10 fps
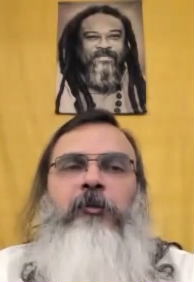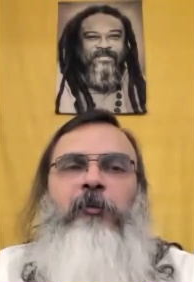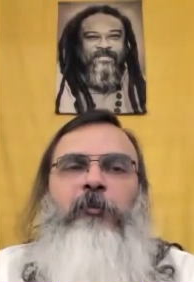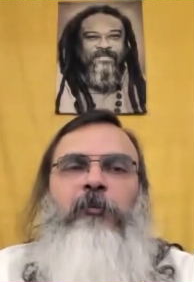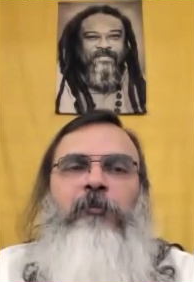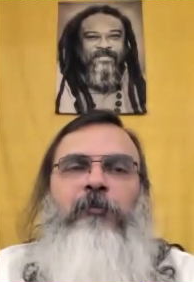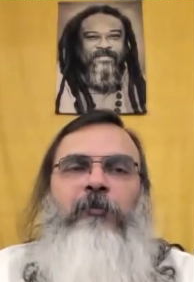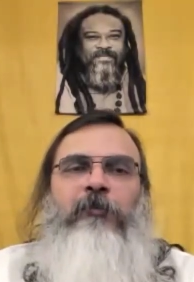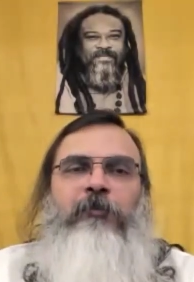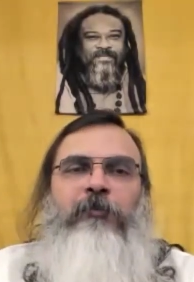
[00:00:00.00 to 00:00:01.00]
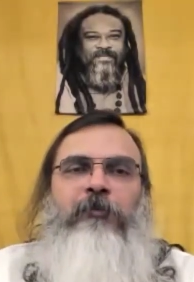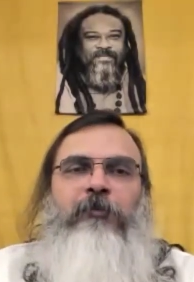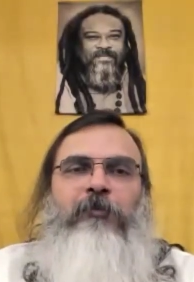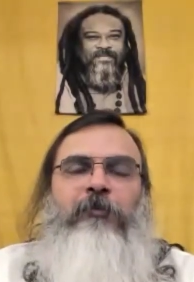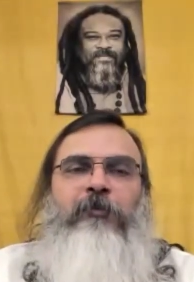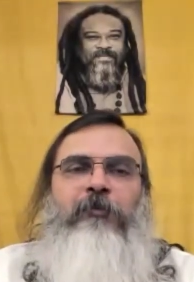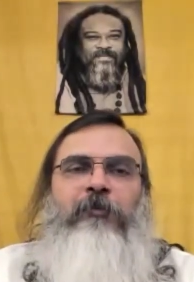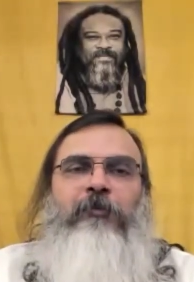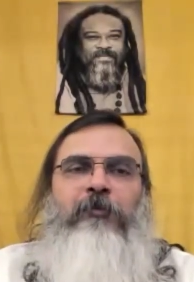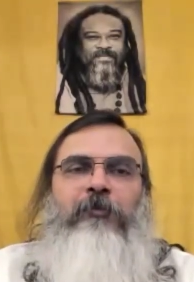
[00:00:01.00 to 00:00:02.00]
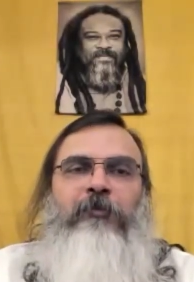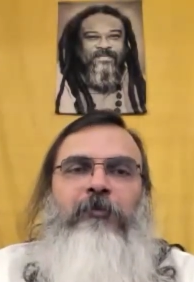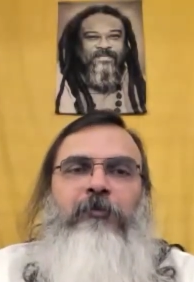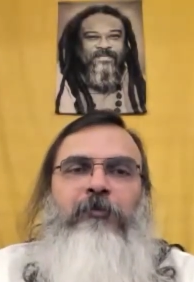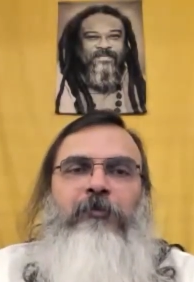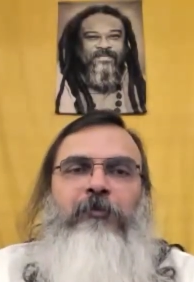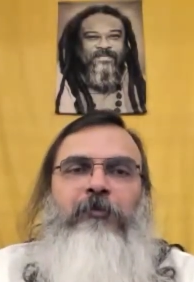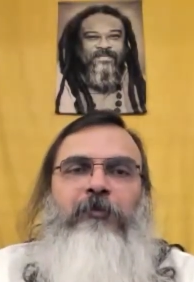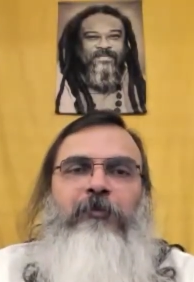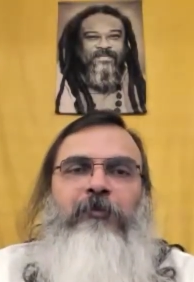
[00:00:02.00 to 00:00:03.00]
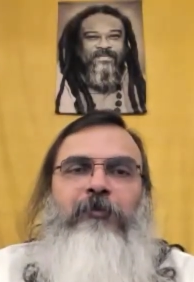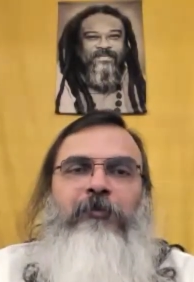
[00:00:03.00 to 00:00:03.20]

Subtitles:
Nobody speaks.